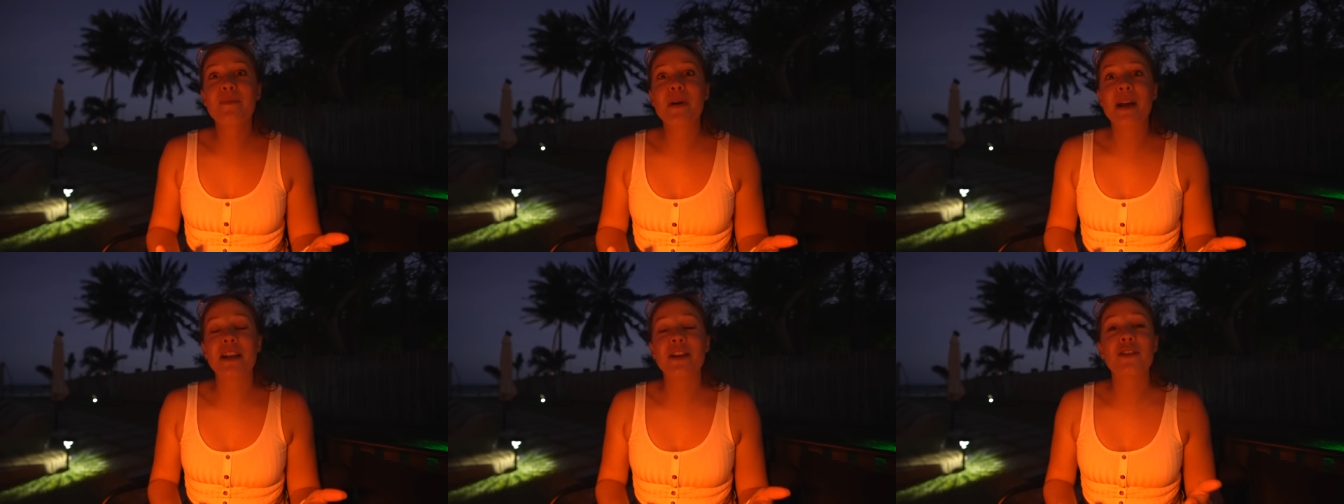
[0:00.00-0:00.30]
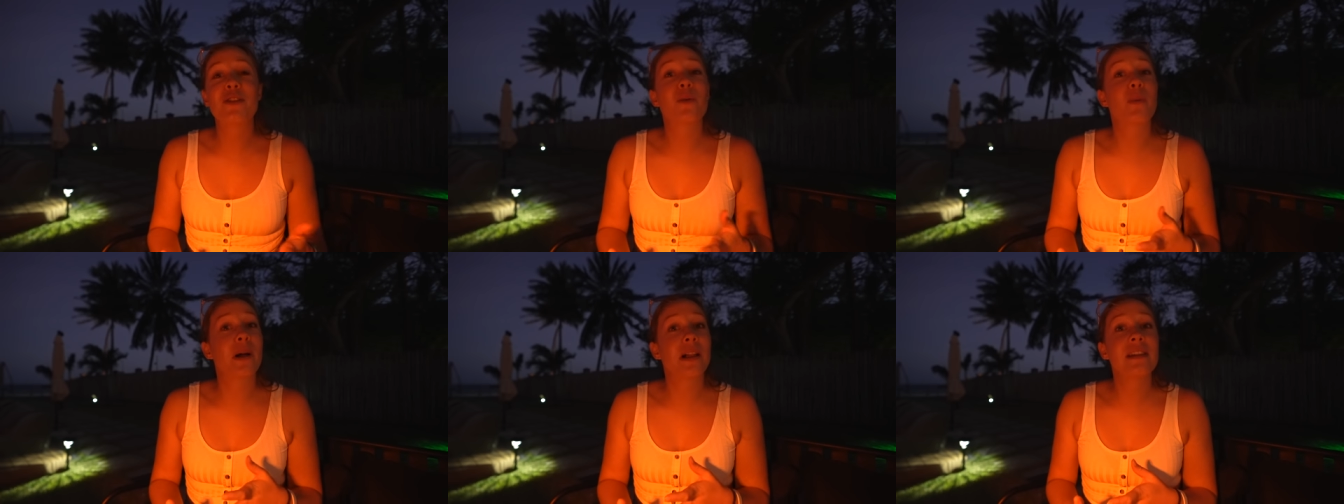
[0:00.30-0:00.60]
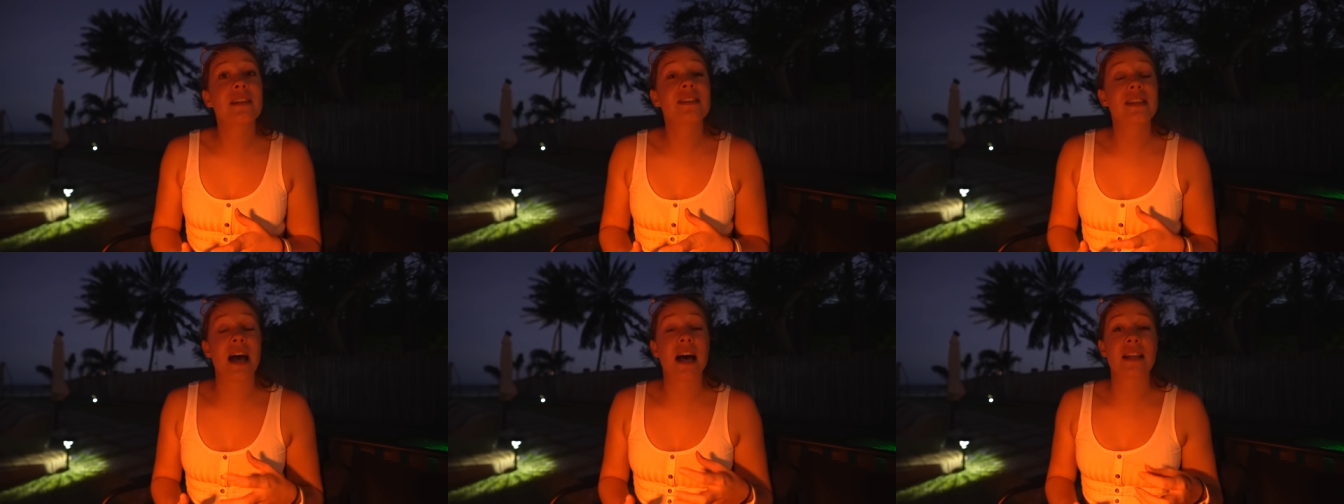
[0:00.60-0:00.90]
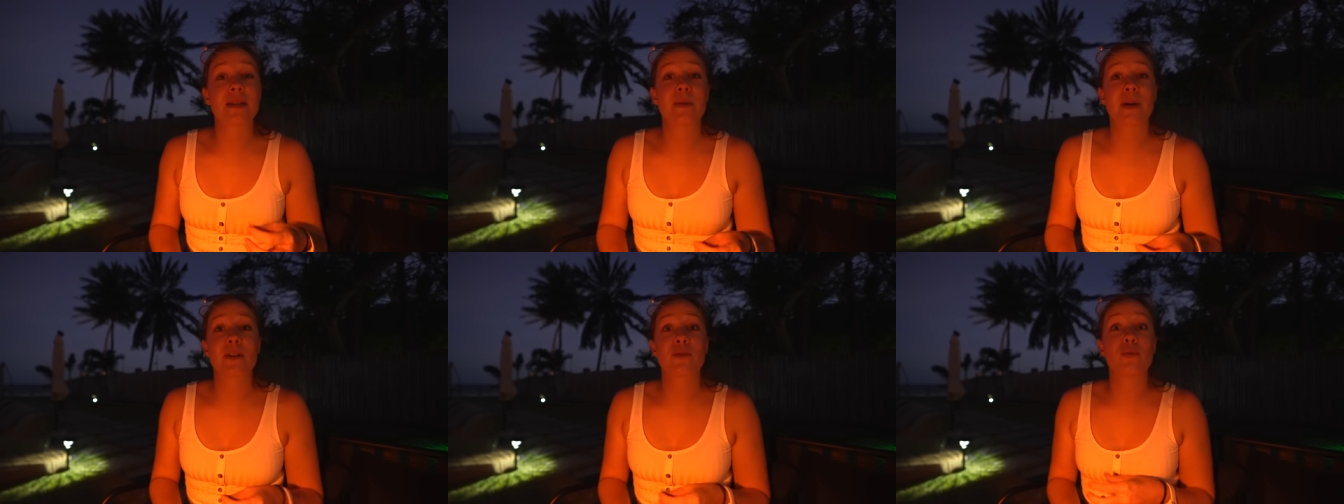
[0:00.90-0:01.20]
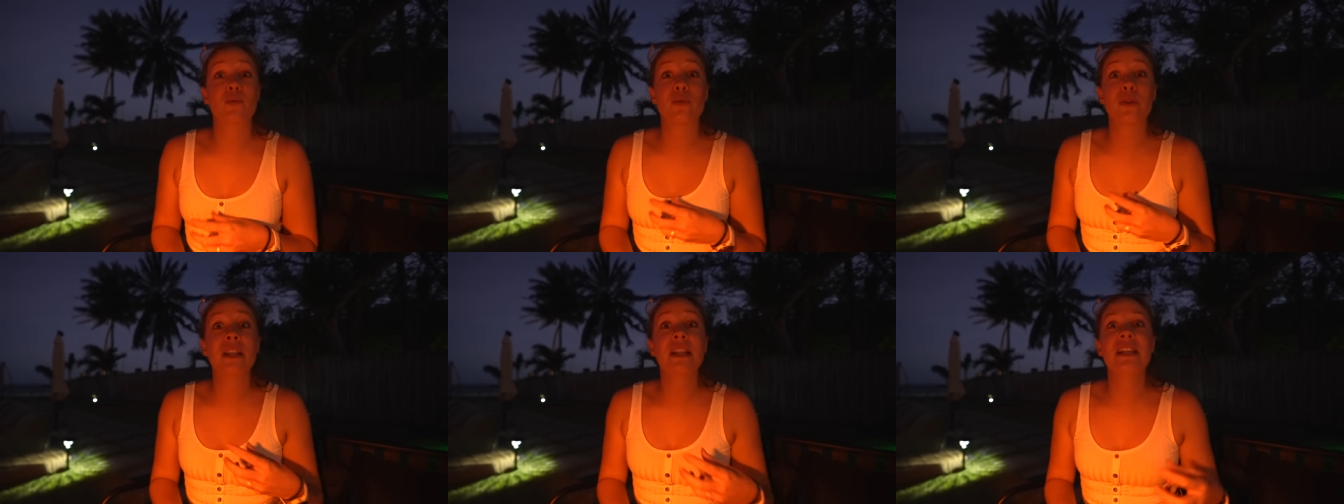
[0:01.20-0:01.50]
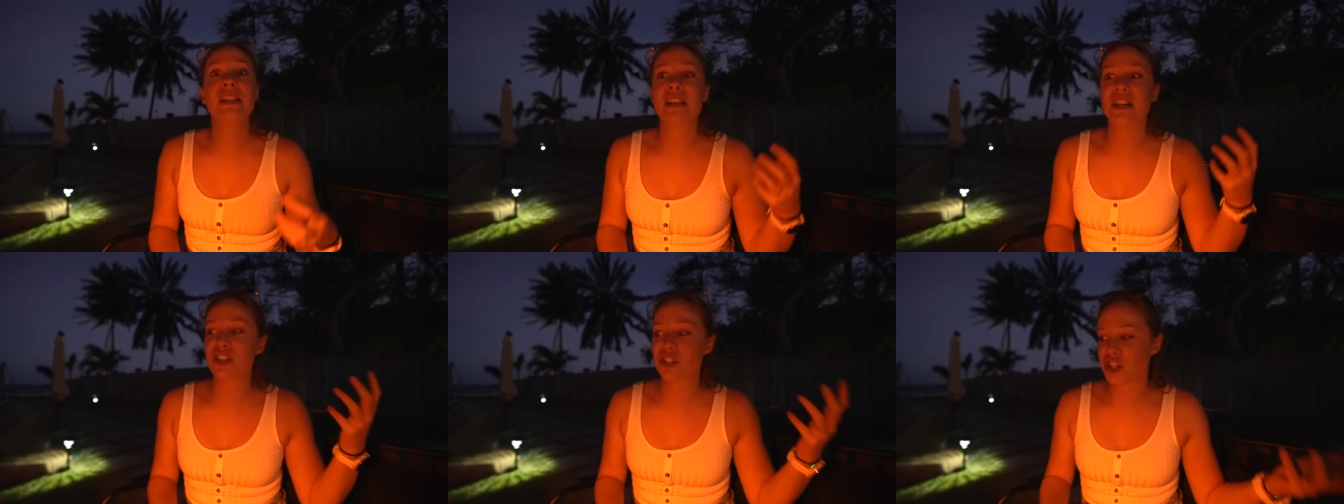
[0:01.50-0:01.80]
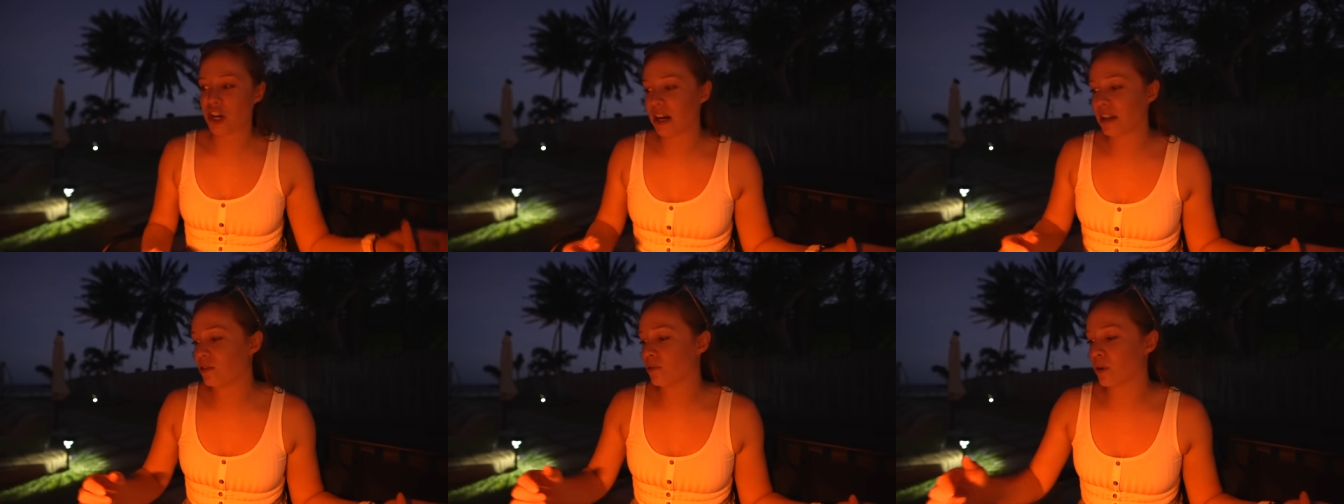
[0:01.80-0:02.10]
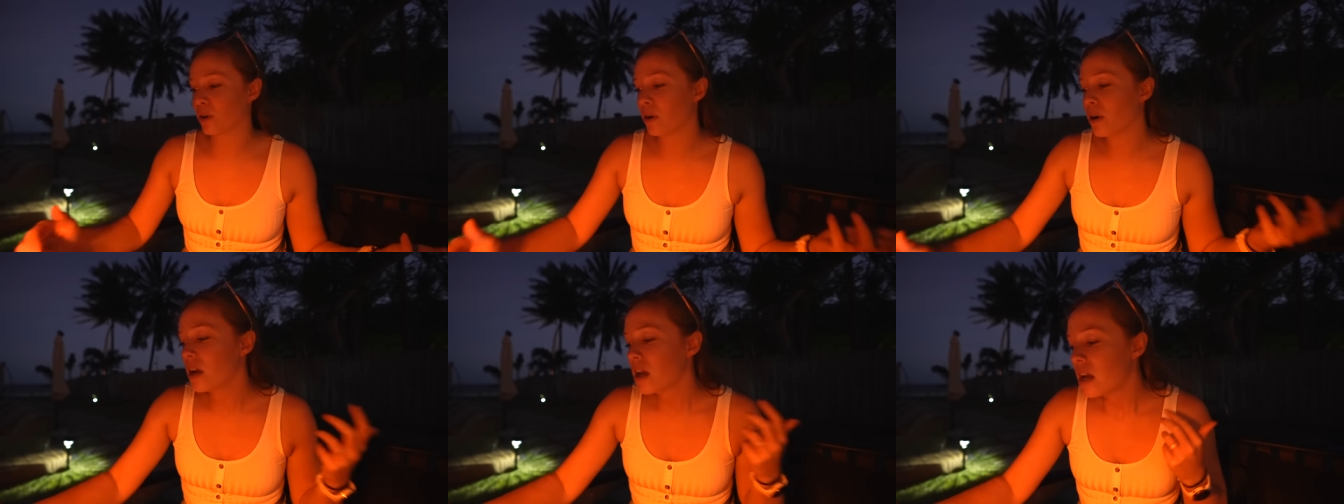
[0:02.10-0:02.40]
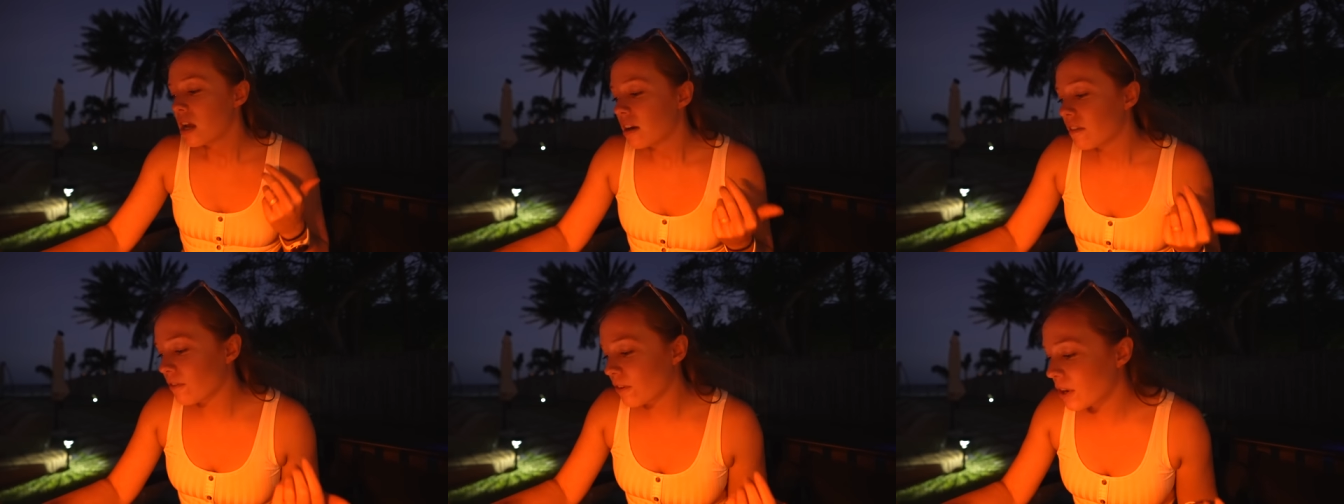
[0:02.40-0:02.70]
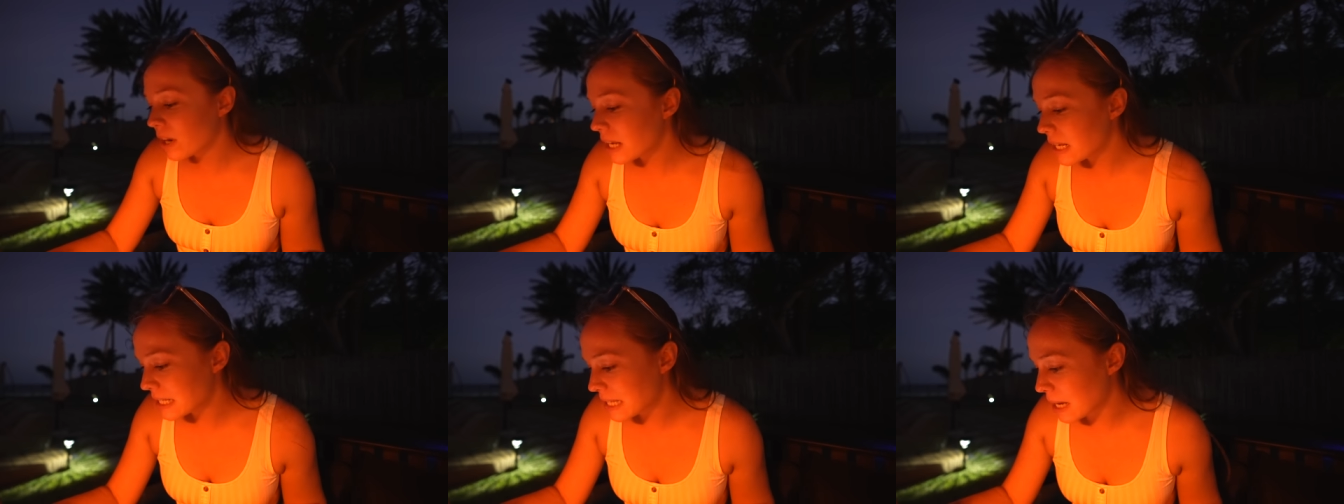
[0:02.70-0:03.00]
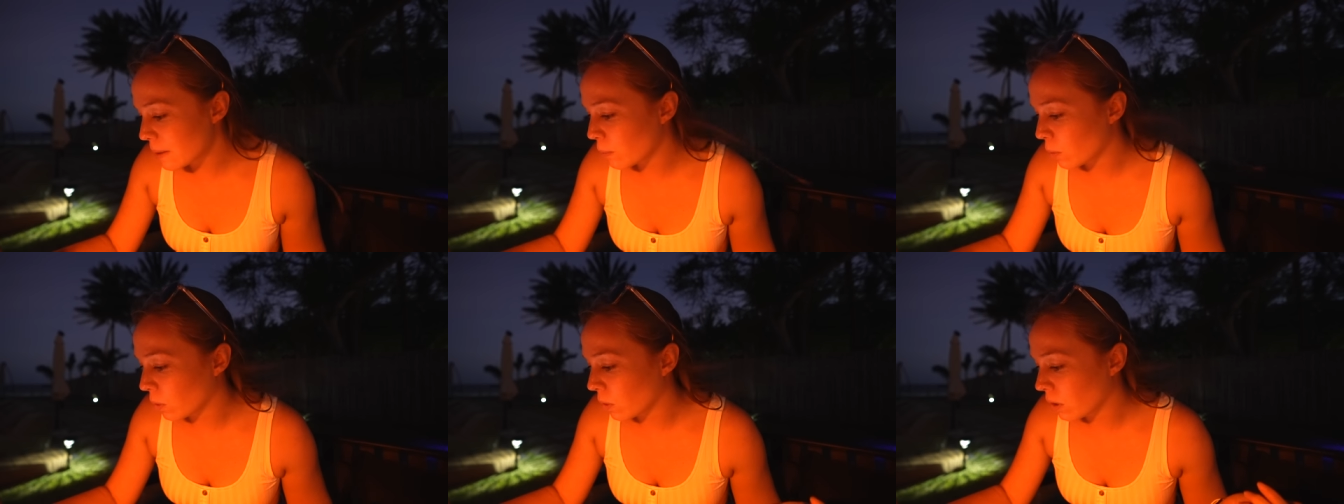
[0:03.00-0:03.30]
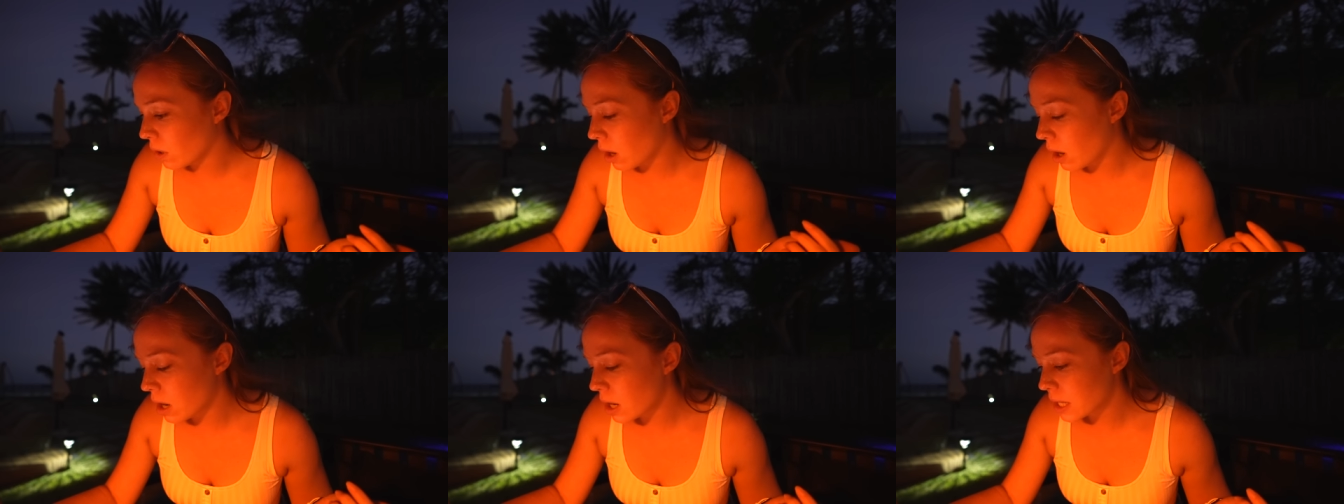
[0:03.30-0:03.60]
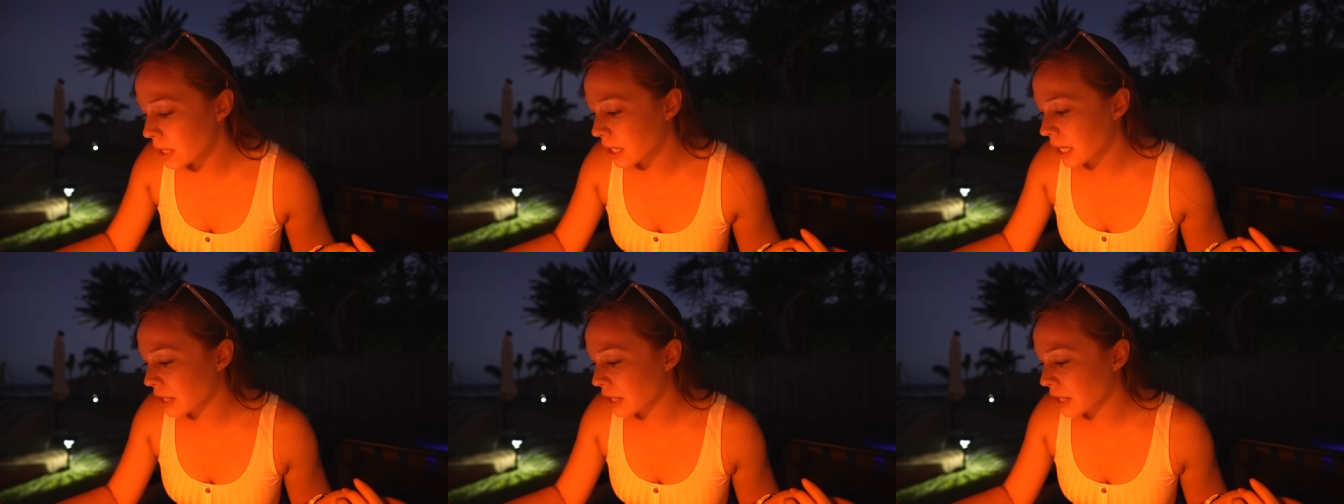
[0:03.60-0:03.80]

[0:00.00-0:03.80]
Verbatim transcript: menu, the wellness aspect really does shine through. For an example, on